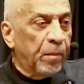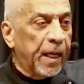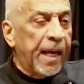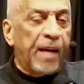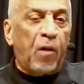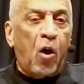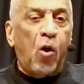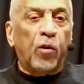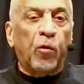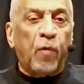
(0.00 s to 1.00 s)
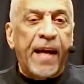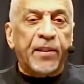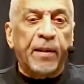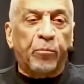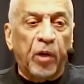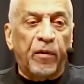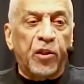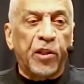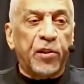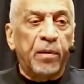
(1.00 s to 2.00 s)
That they have all the rights and
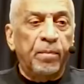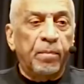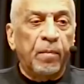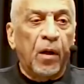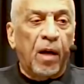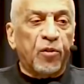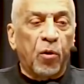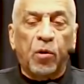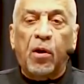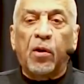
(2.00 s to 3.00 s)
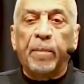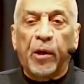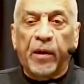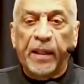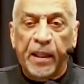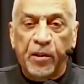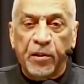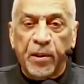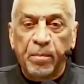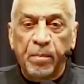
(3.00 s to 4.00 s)
privileges of so-called American
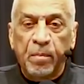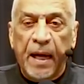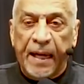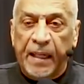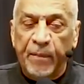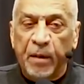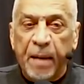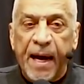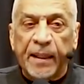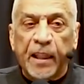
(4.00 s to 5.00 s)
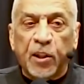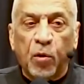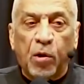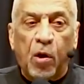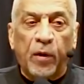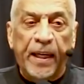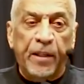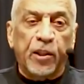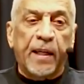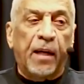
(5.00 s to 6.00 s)
Indians. And keep in mind that so-called
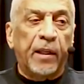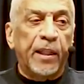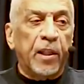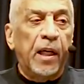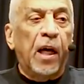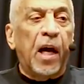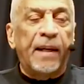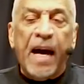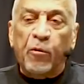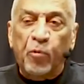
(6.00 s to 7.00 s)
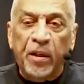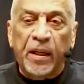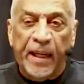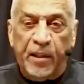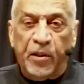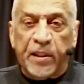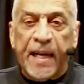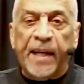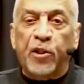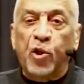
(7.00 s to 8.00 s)
Indians nowadays are not real Indians.
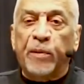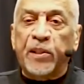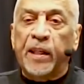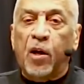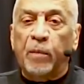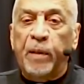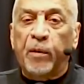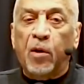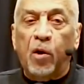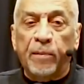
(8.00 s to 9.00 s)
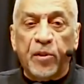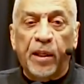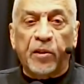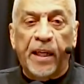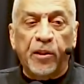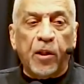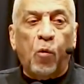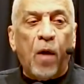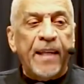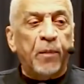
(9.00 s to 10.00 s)
92% of all the people call themselves Indians
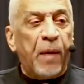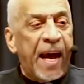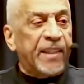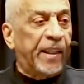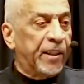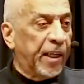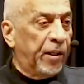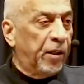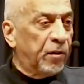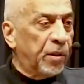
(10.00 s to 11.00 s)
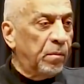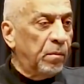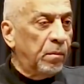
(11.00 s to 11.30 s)
are whites passing as Indians.